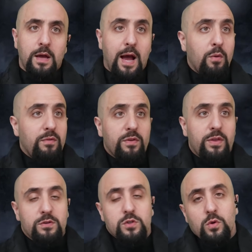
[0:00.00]
However,
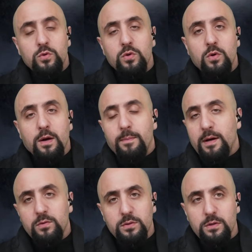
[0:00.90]
there's no talk
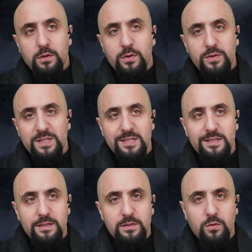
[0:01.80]
about the
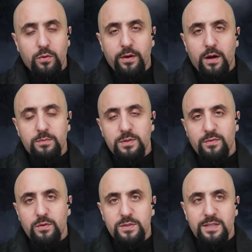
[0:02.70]
resistance or the arms
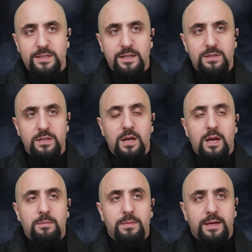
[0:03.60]
of the resistance
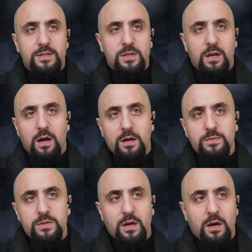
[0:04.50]
because the
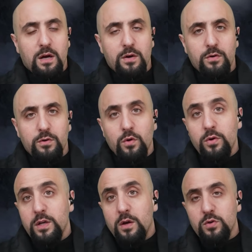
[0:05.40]
arms are
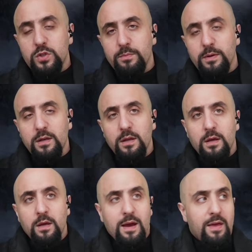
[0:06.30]
non-negotiable
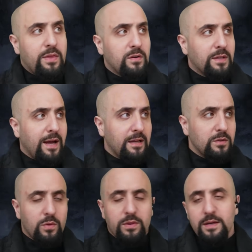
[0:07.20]
and they're
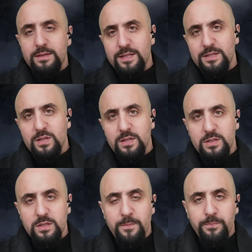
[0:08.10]
tied with the
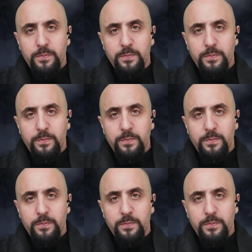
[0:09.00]
existence